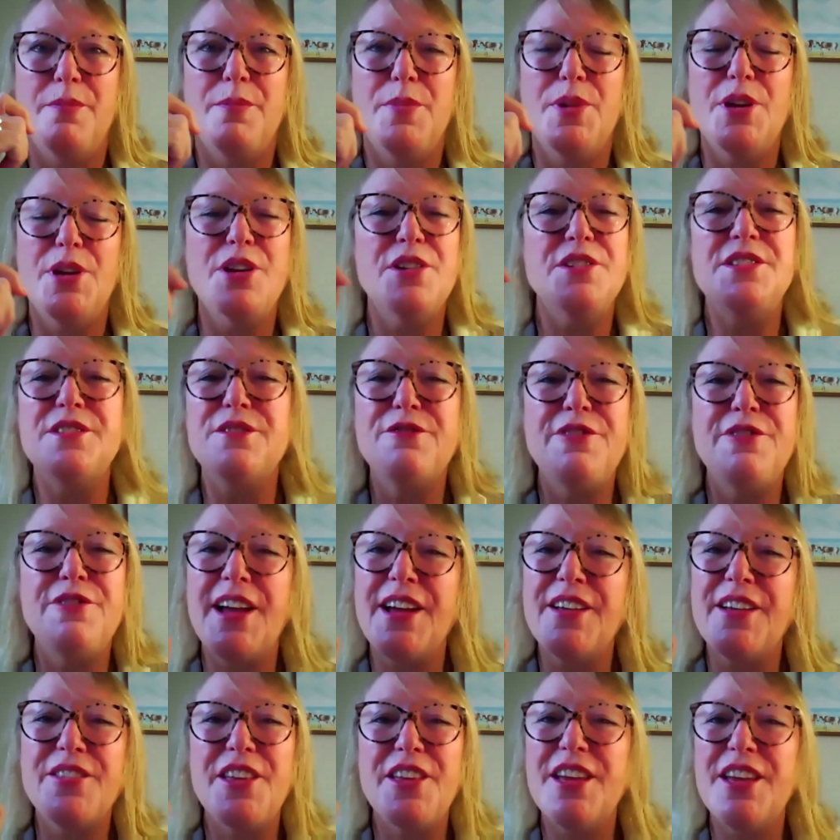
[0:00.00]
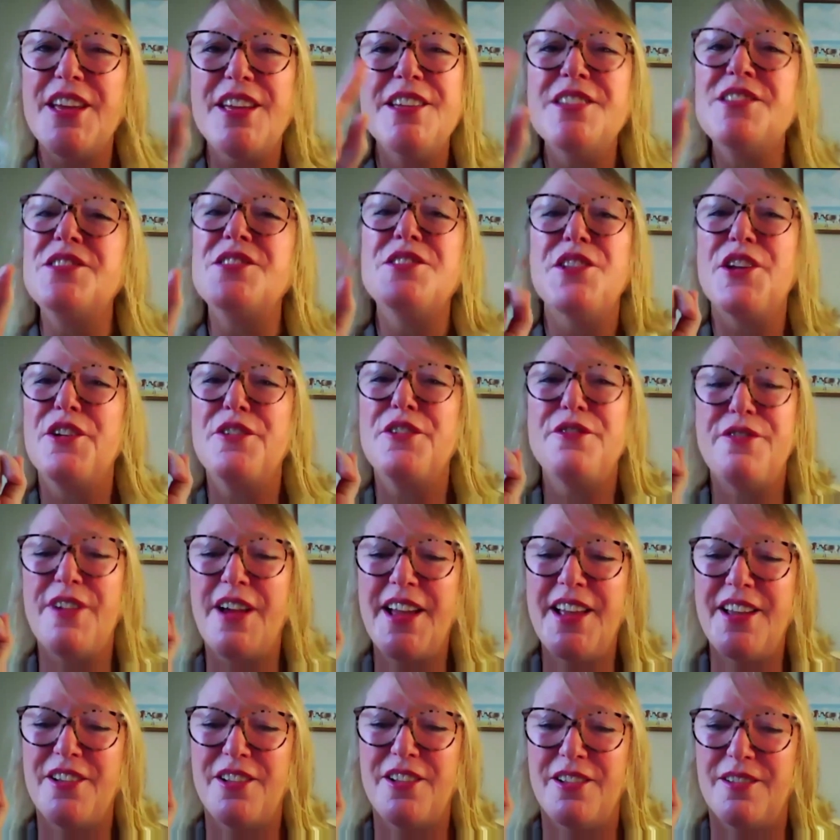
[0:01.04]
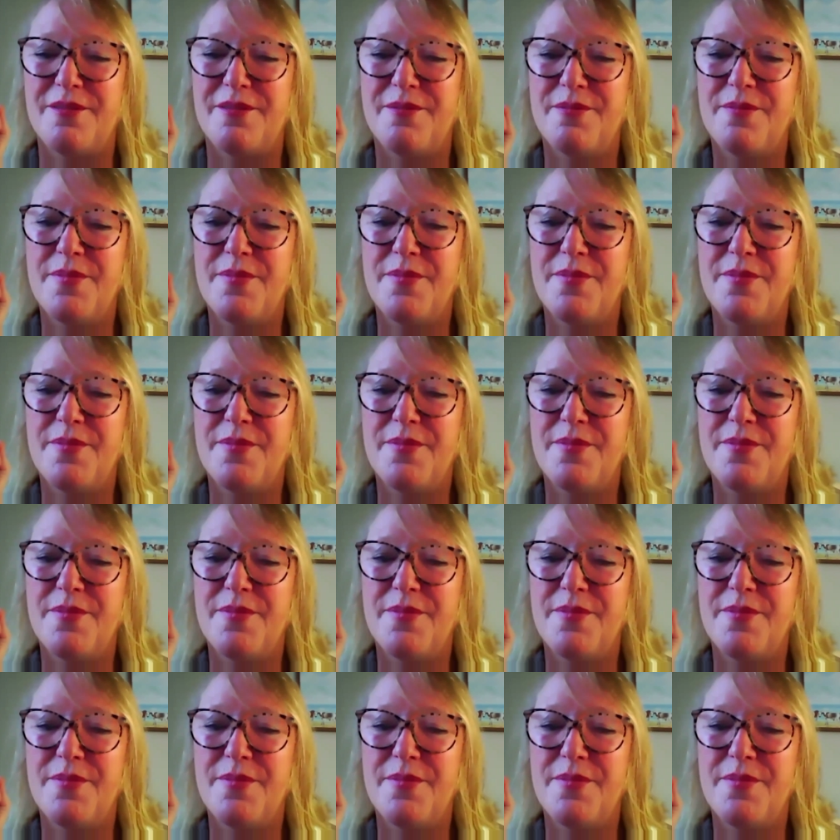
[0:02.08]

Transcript: because in fact, there is no veil.